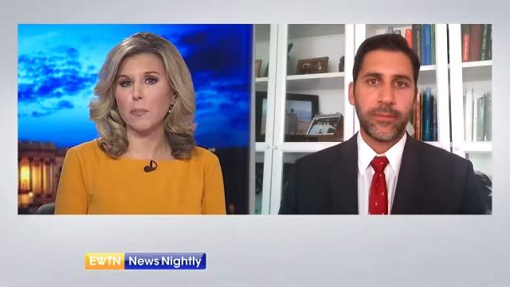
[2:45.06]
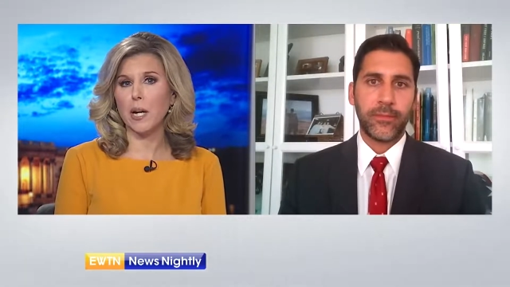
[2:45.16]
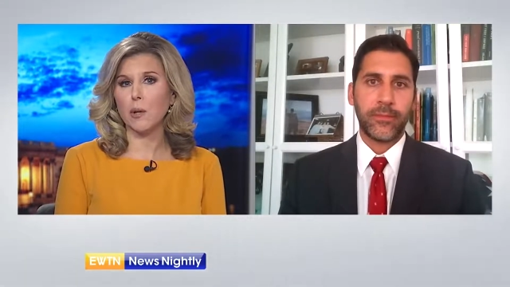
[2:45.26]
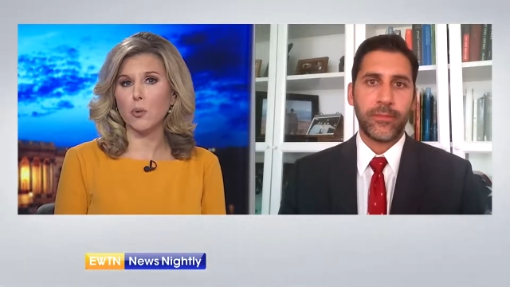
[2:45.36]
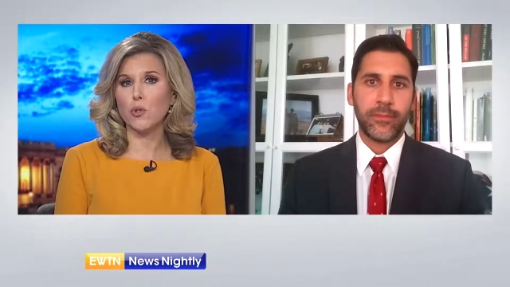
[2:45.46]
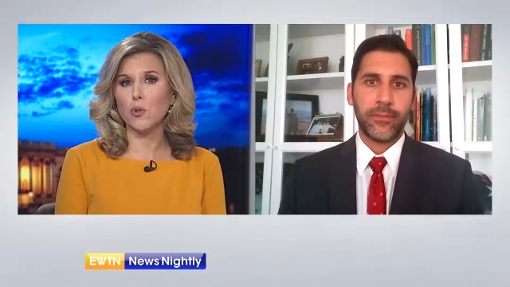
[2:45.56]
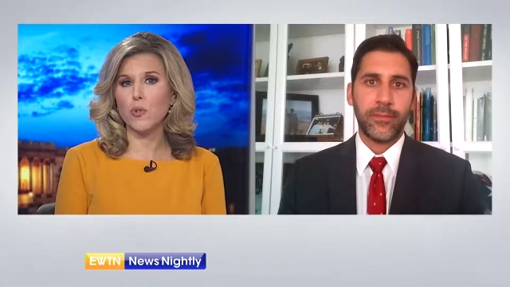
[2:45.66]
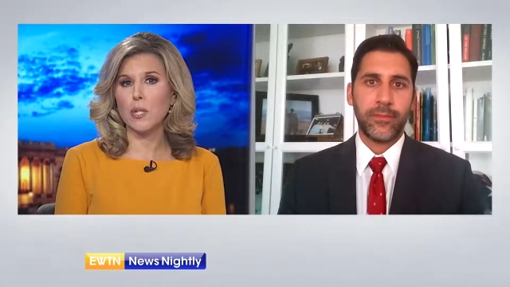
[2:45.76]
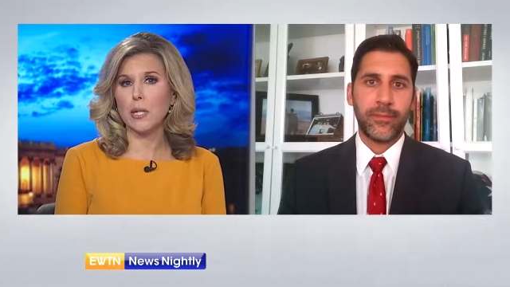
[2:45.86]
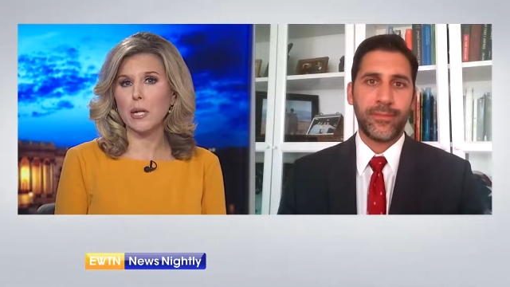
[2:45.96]
Speaker 1: by
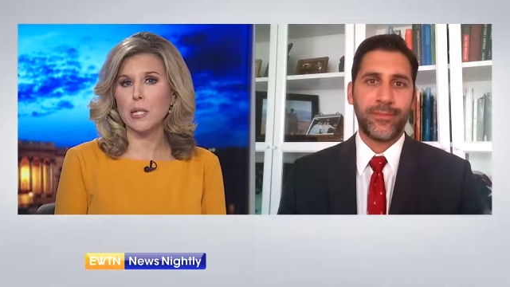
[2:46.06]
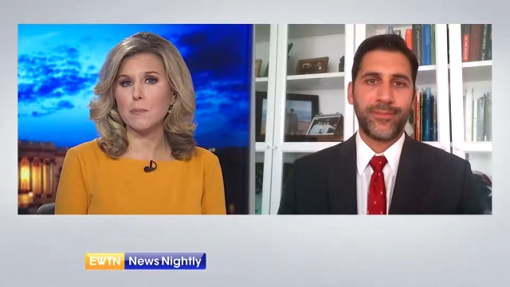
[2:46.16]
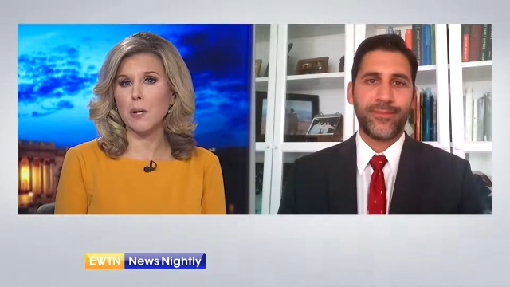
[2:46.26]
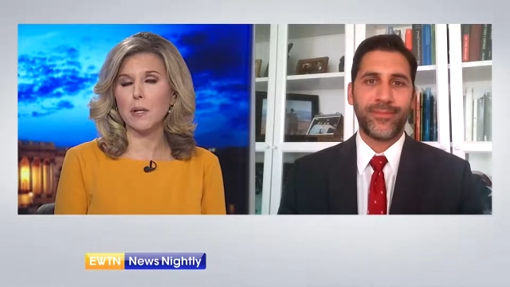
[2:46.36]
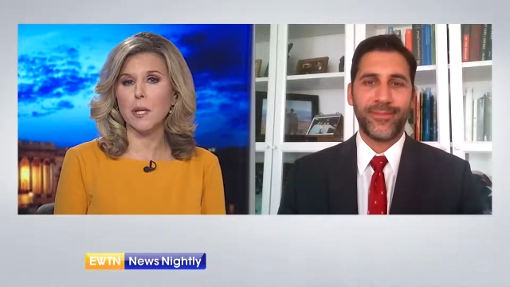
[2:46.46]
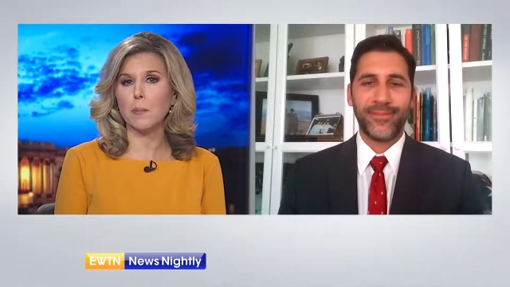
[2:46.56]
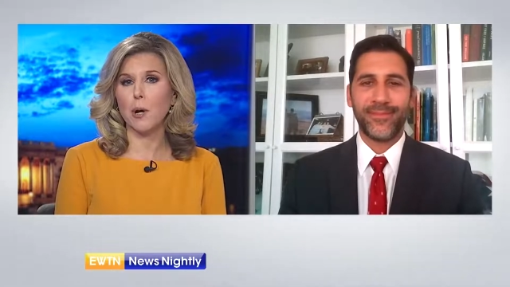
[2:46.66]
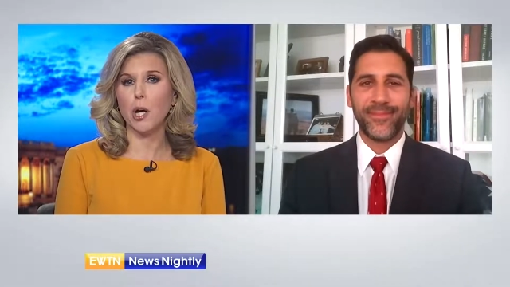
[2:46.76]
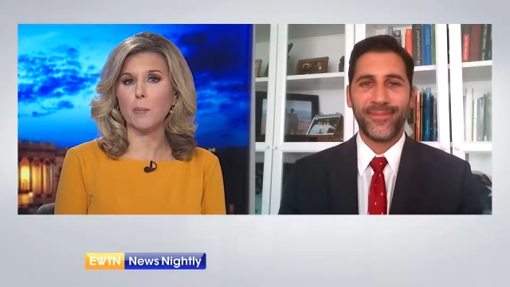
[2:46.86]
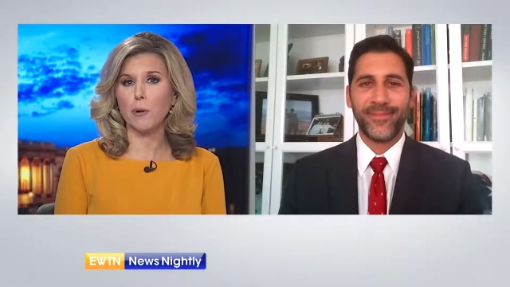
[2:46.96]
reducing its monthly
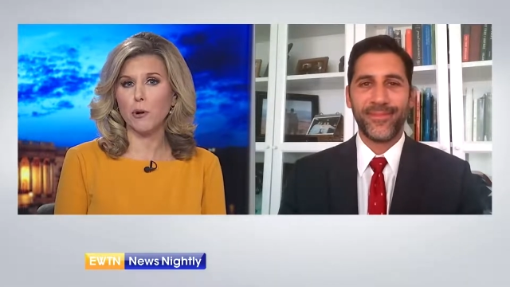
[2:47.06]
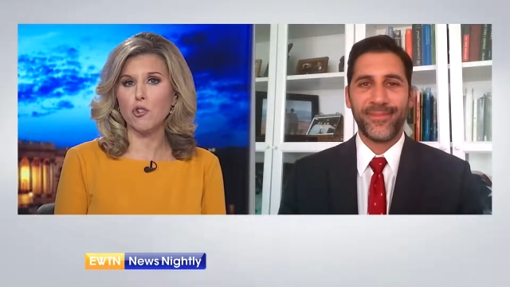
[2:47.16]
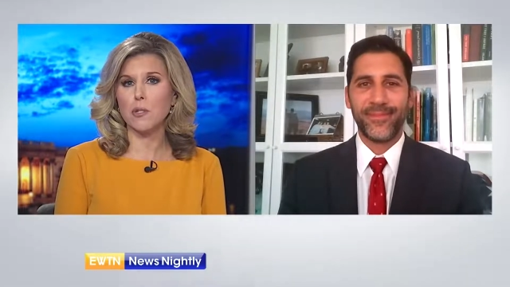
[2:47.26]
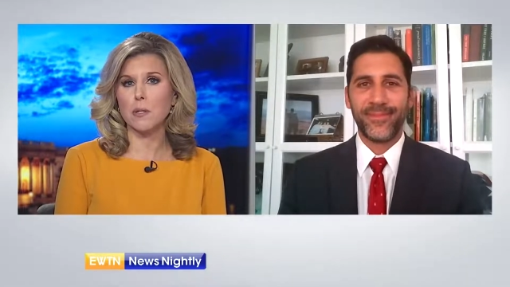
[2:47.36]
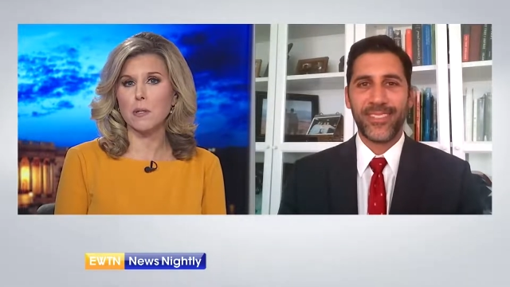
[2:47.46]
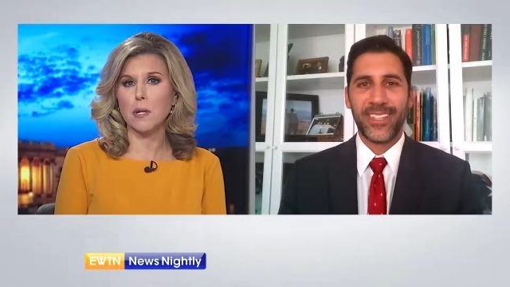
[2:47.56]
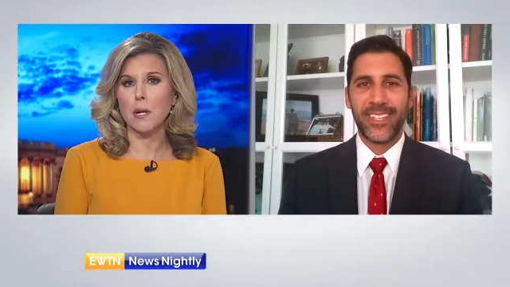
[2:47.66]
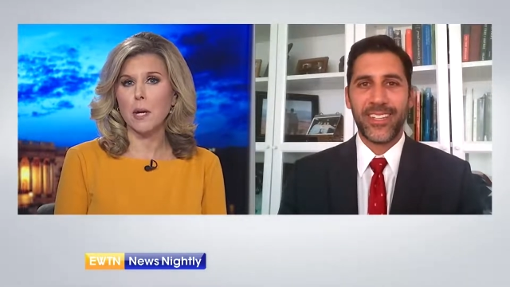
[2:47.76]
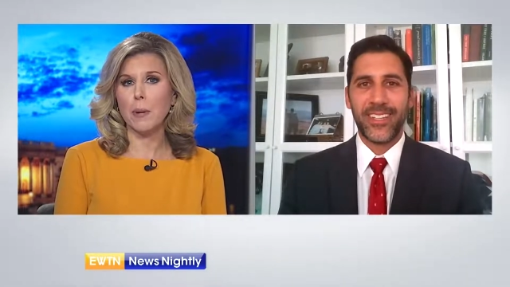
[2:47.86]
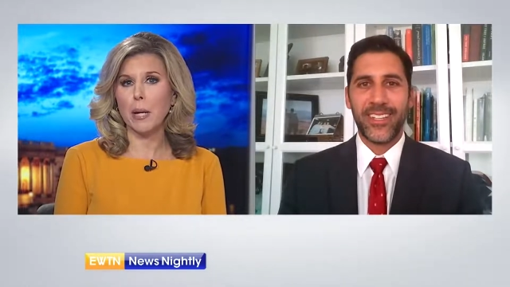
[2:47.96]
bond purchases
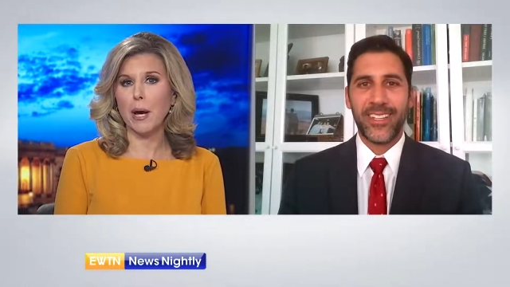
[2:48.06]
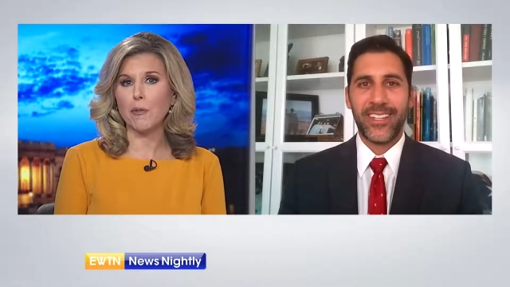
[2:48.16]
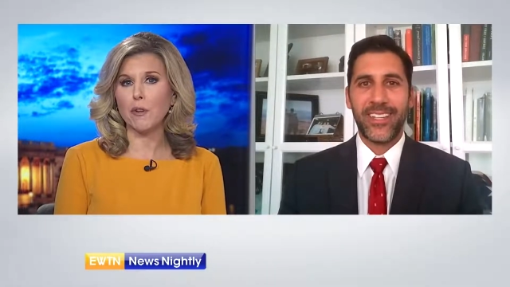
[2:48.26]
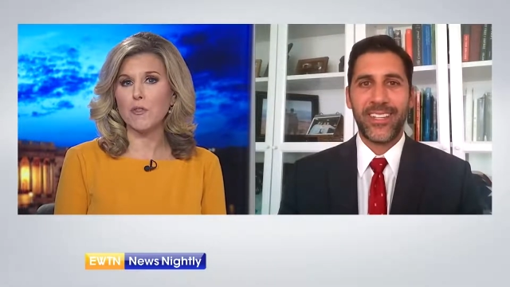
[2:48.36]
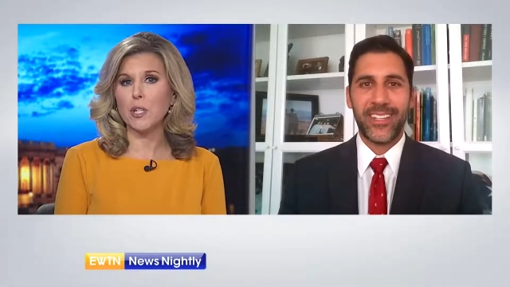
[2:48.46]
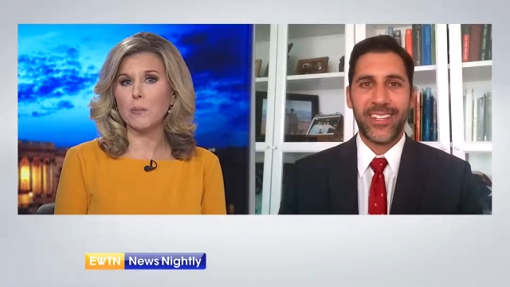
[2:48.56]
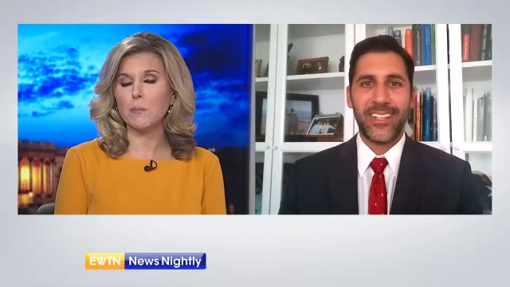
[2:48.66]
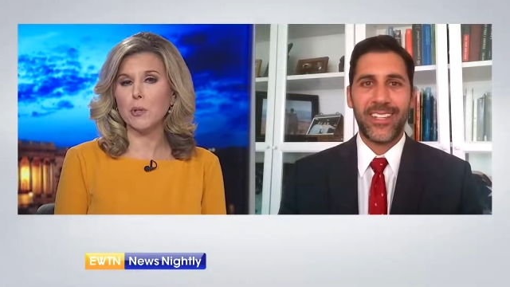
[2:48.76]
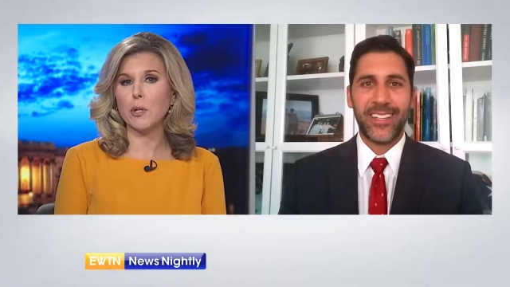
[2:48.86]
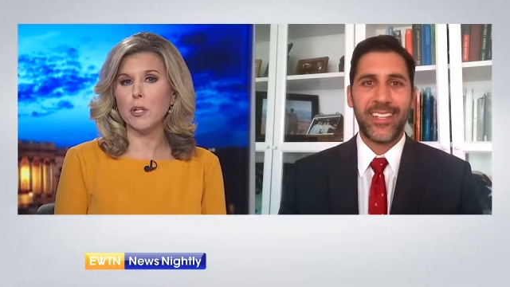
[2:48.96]
by about $15
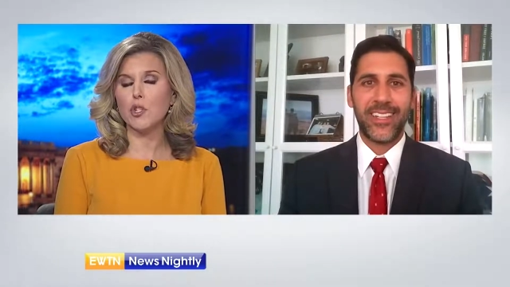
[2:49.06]
billion